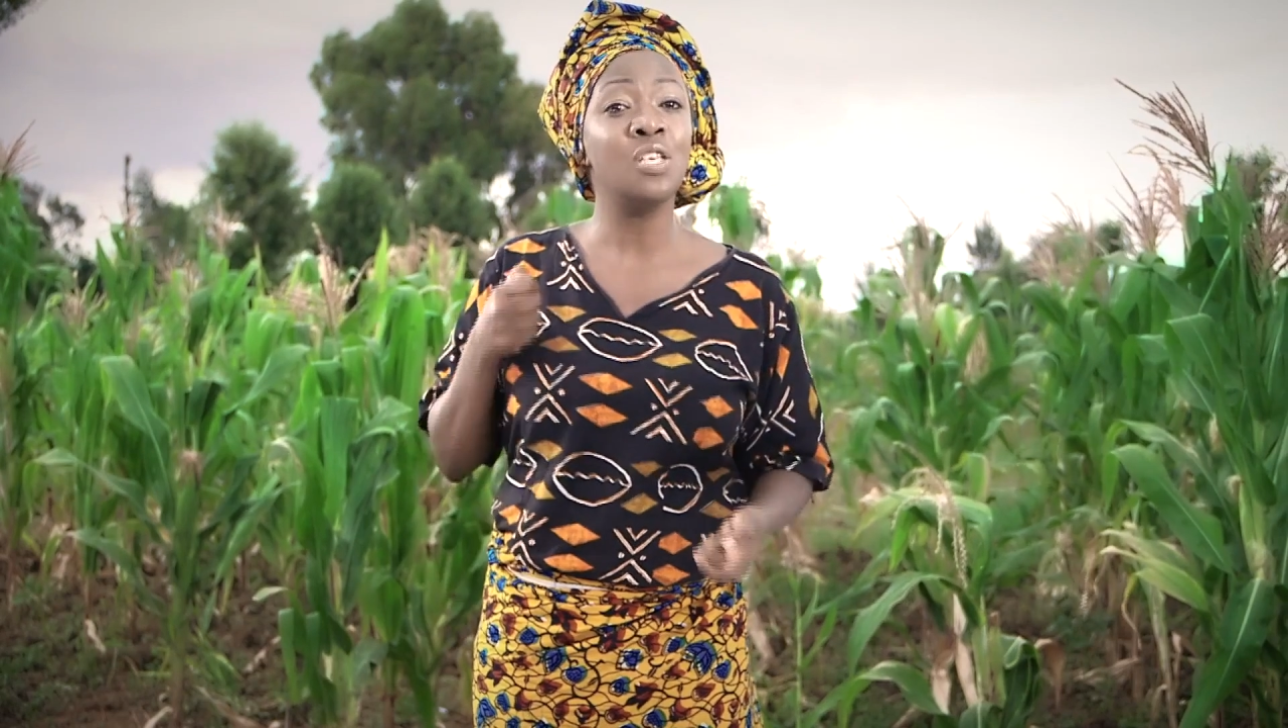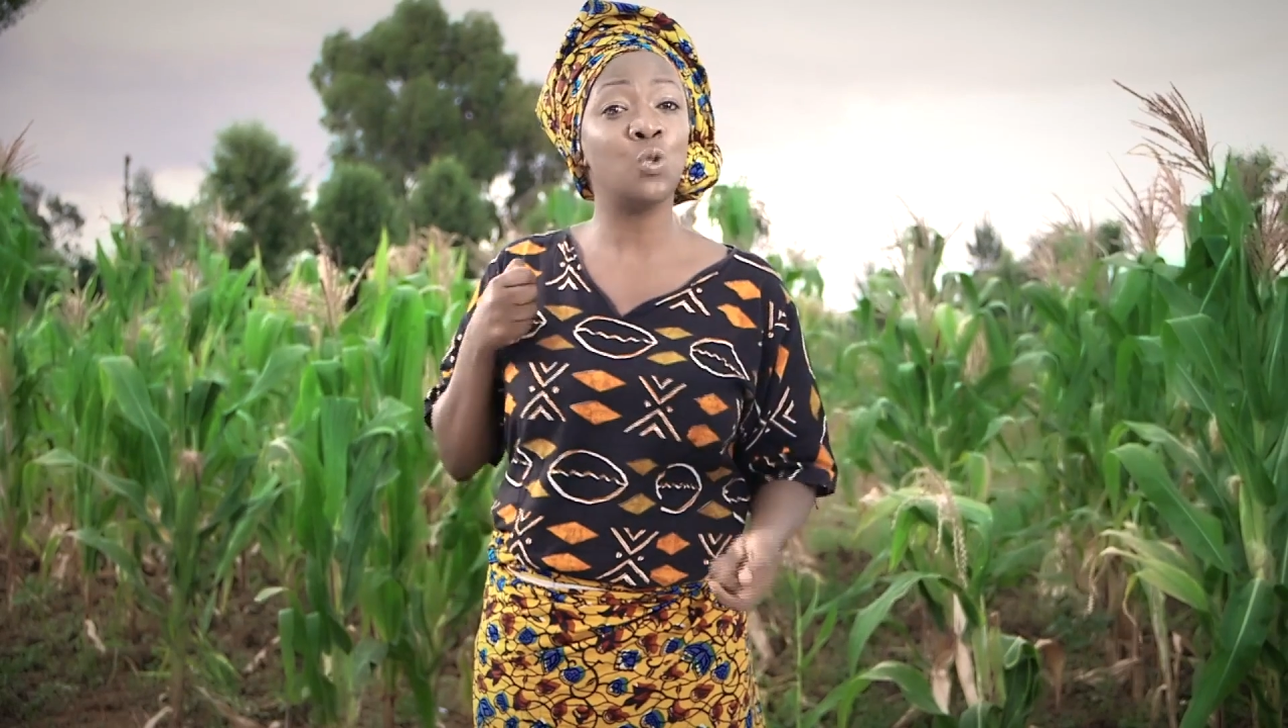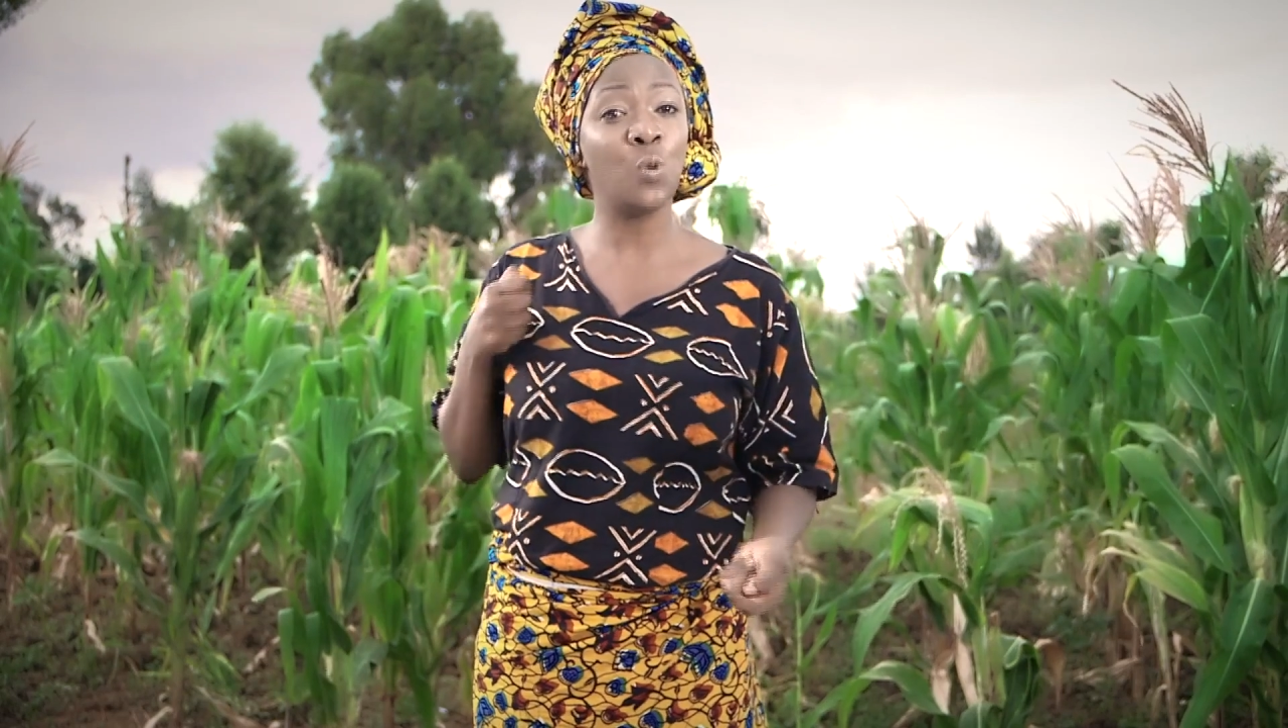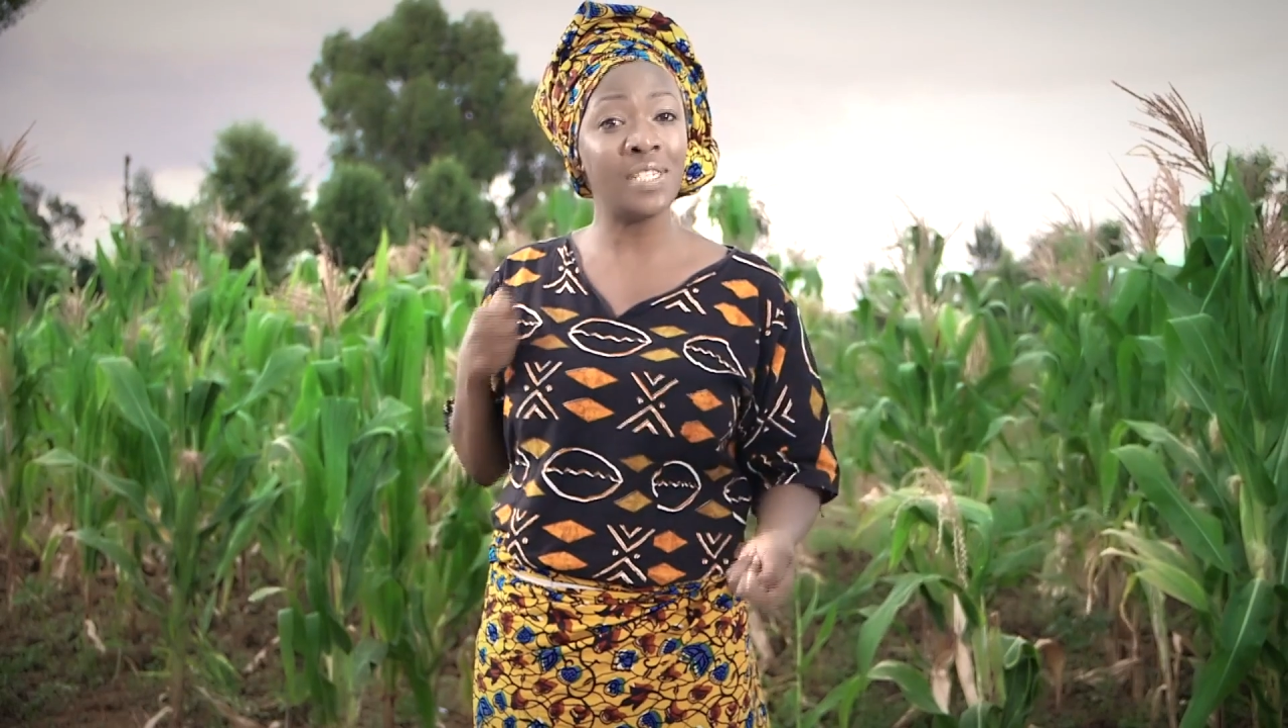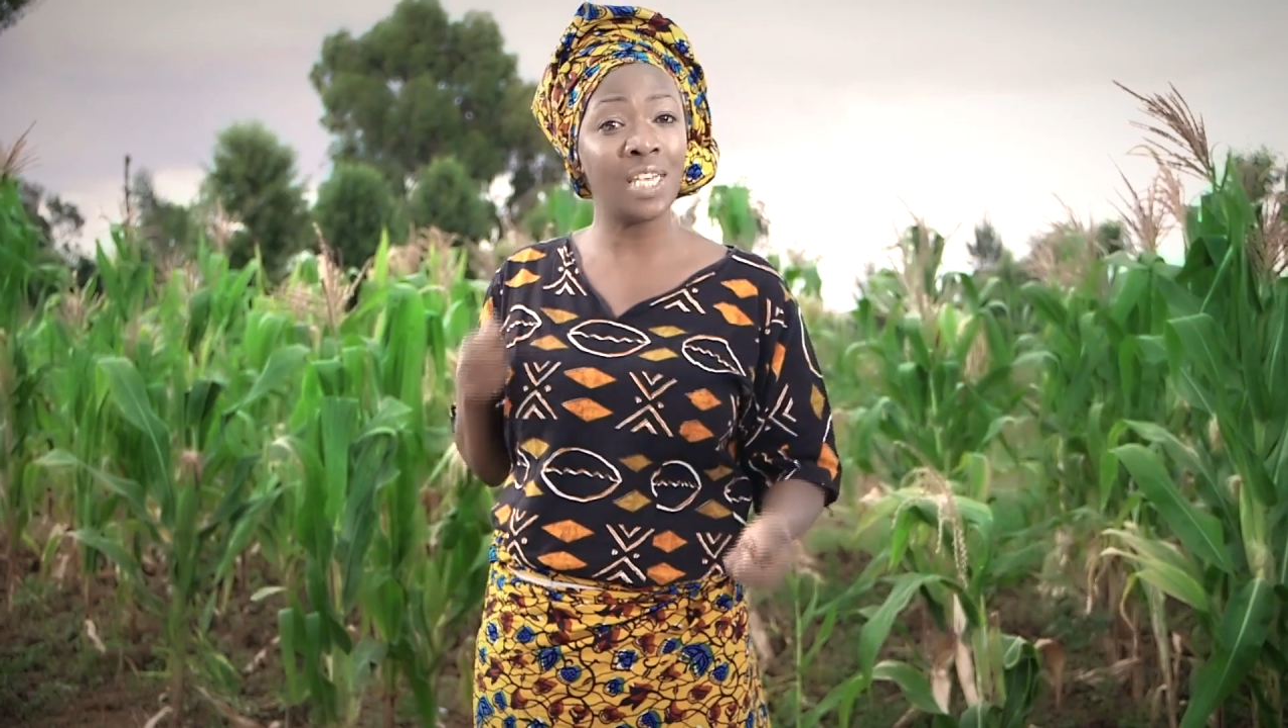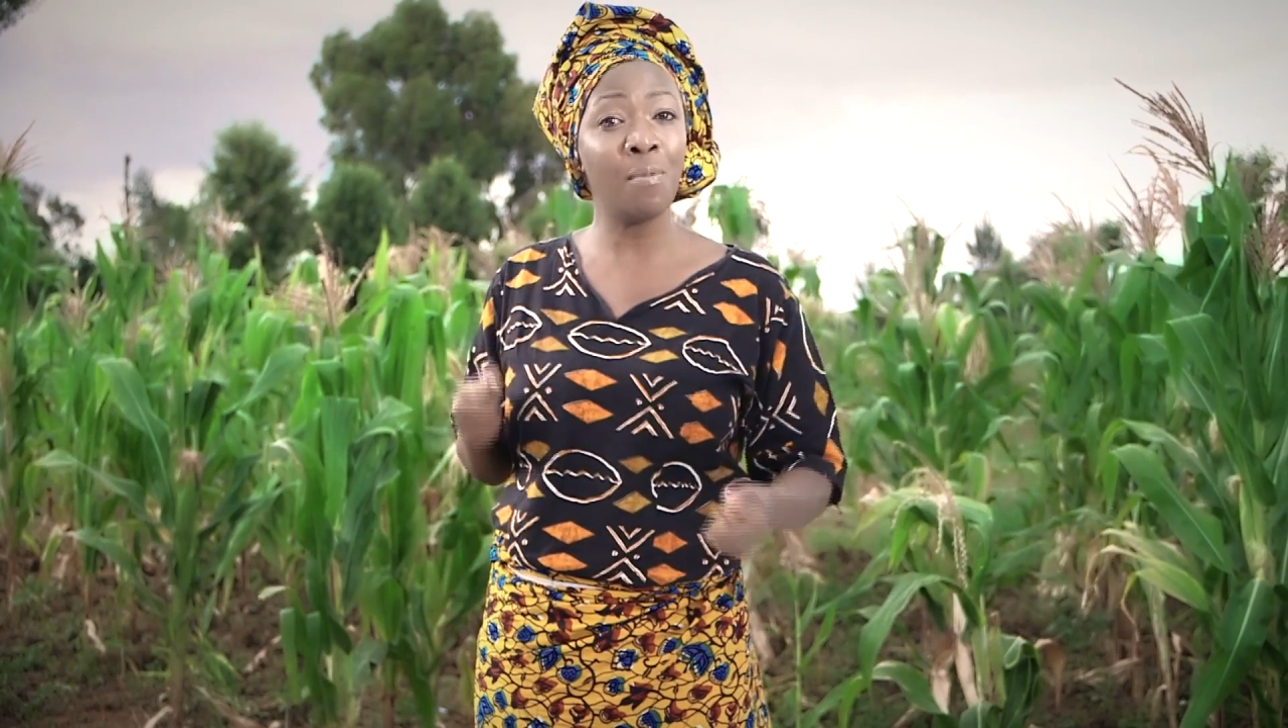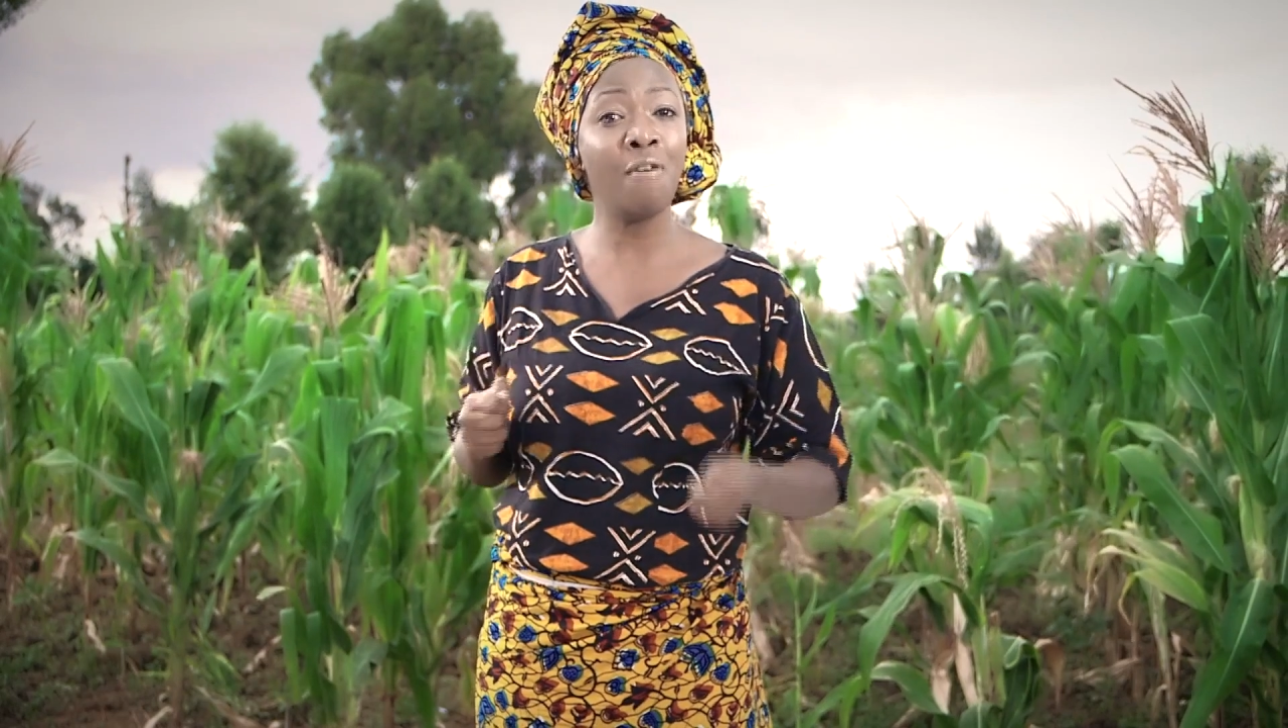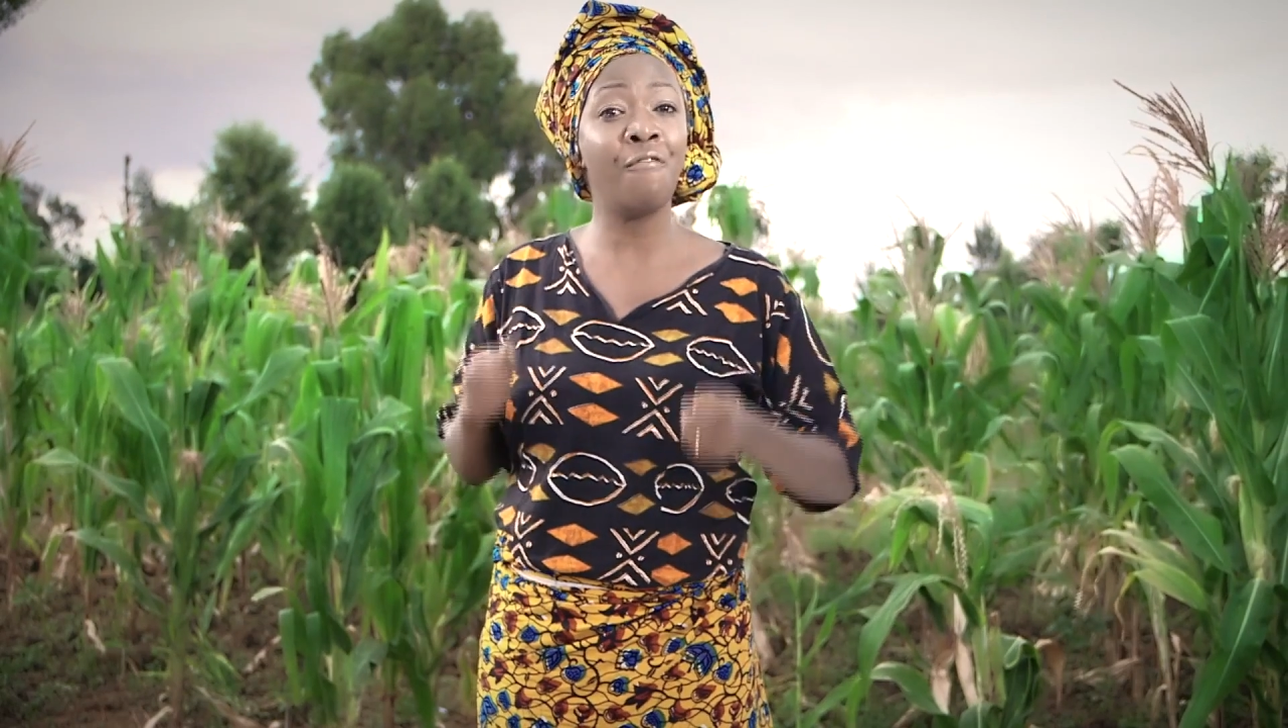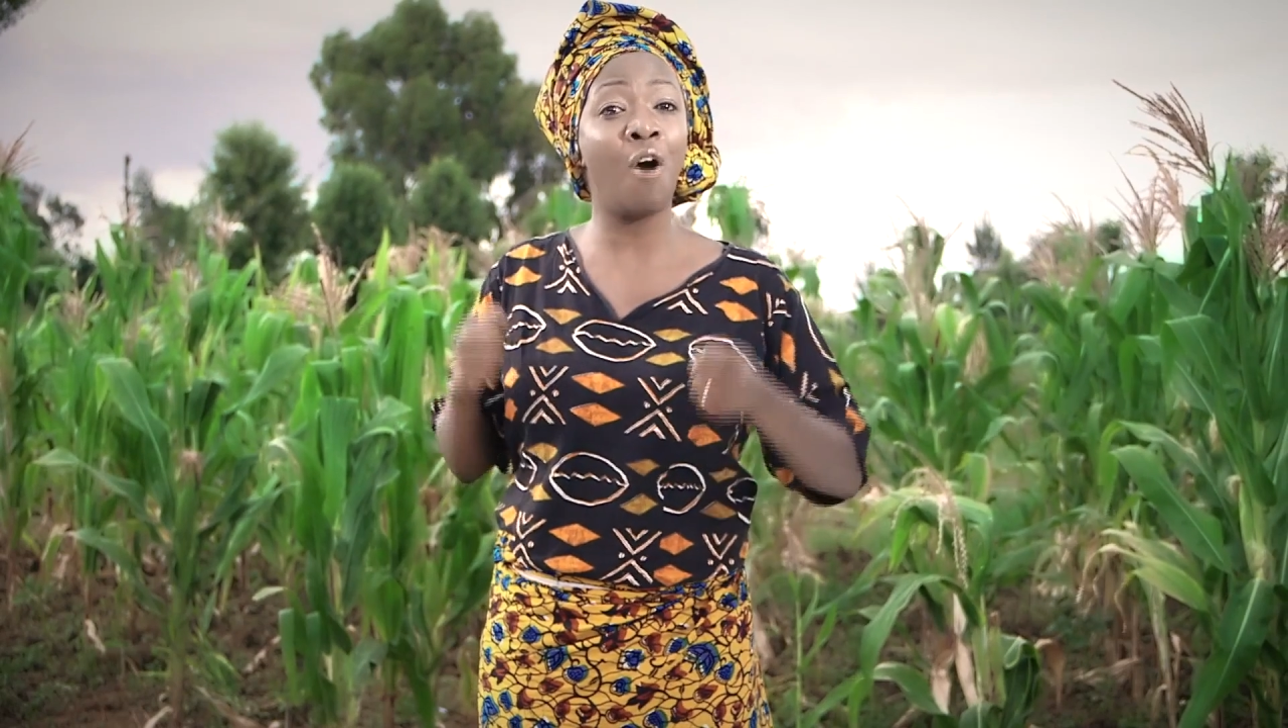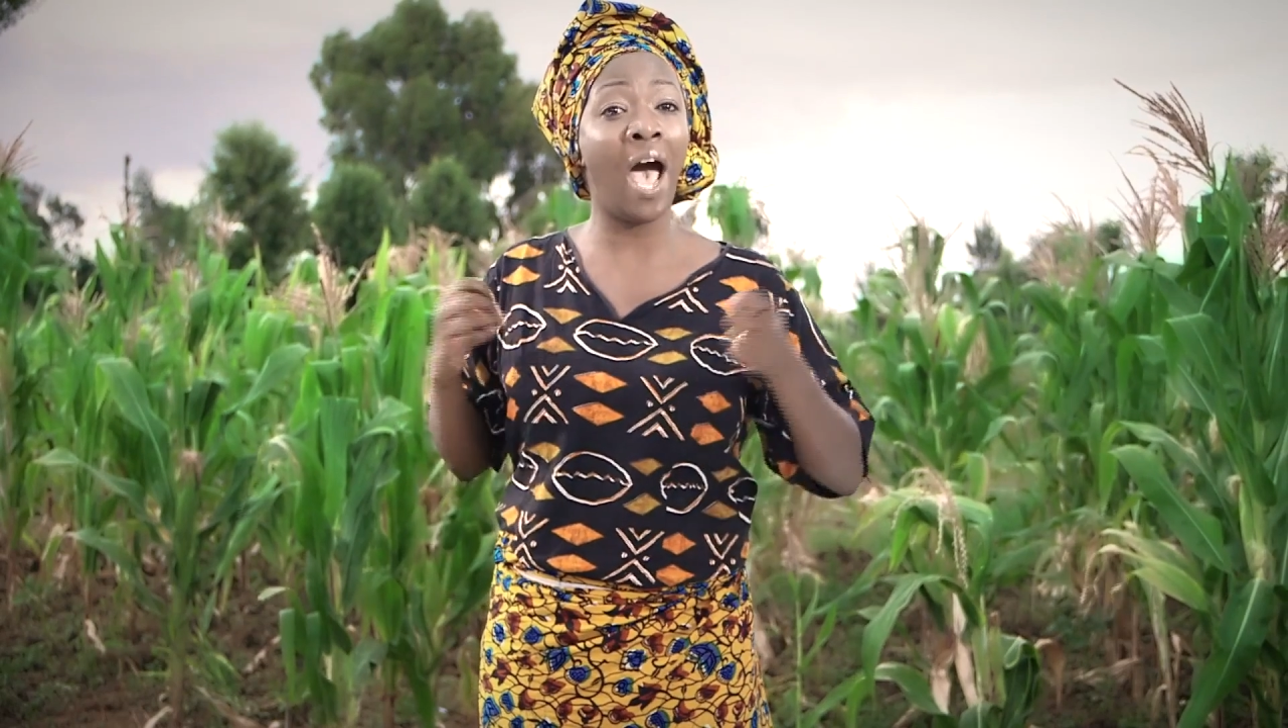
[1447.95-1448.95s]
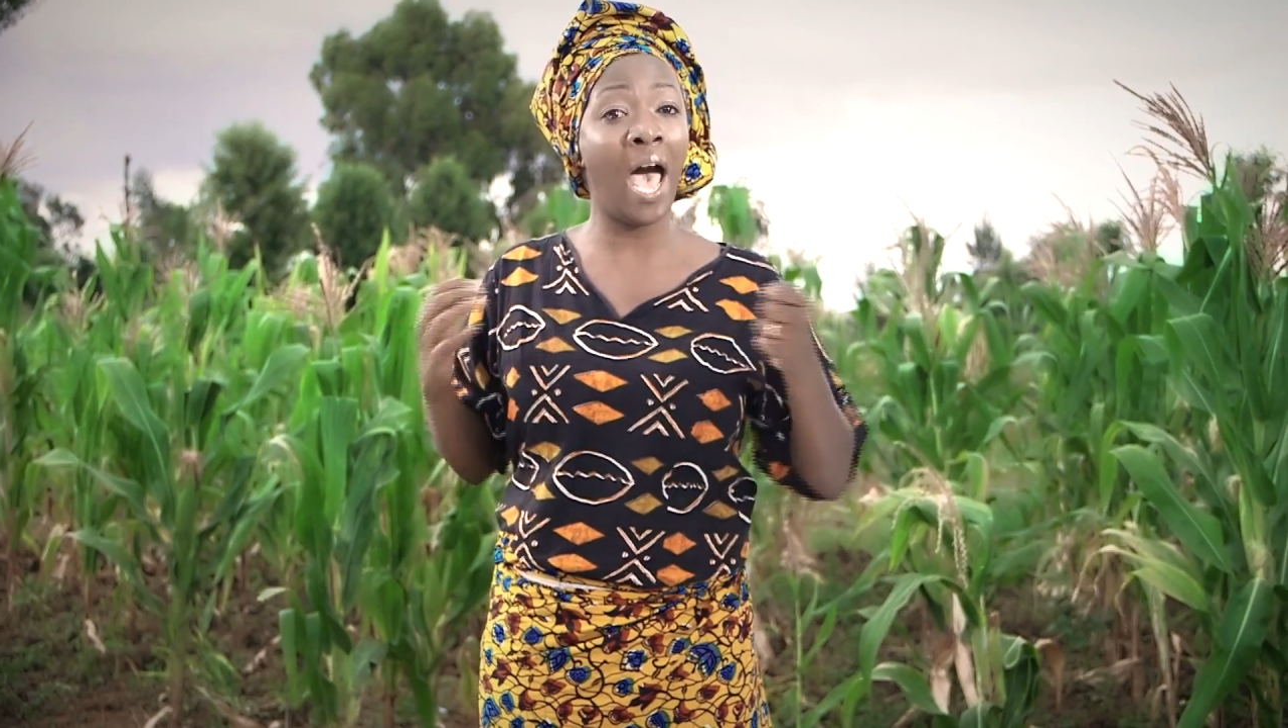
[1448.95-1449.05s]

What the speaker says: suitable for